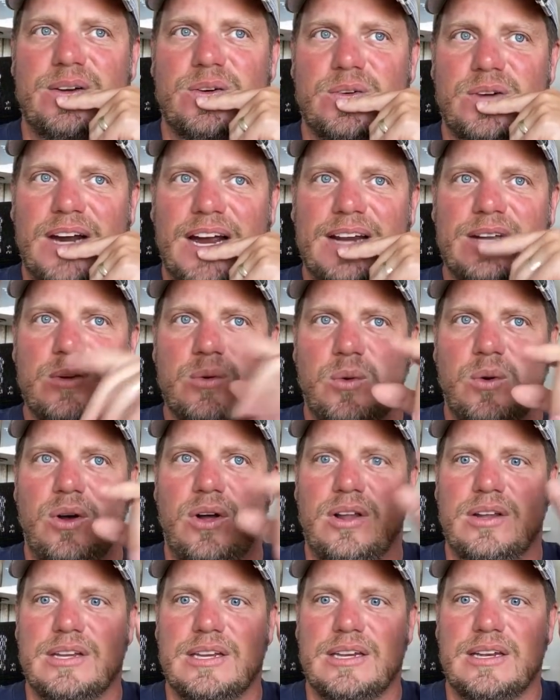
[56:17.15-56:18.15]
ride
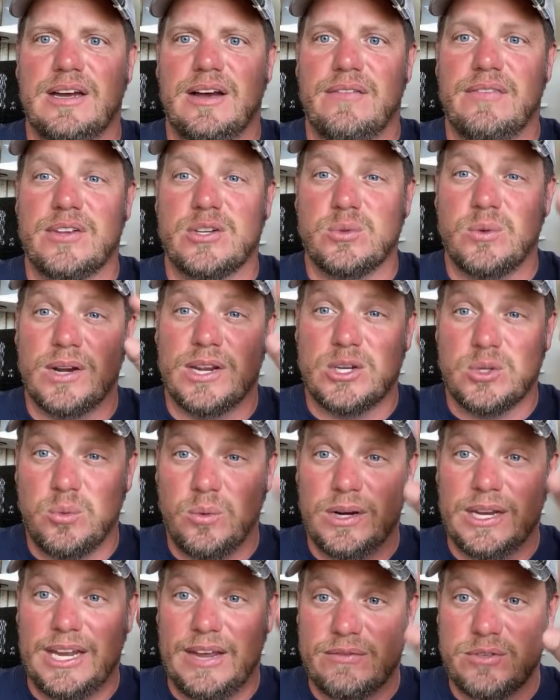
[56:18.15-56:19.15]
quality of the twenty
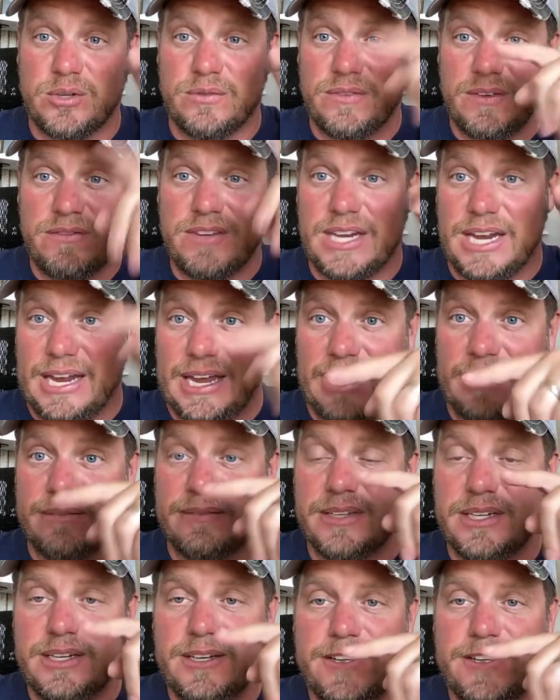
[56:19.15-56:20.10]
twenty F two fifty I had.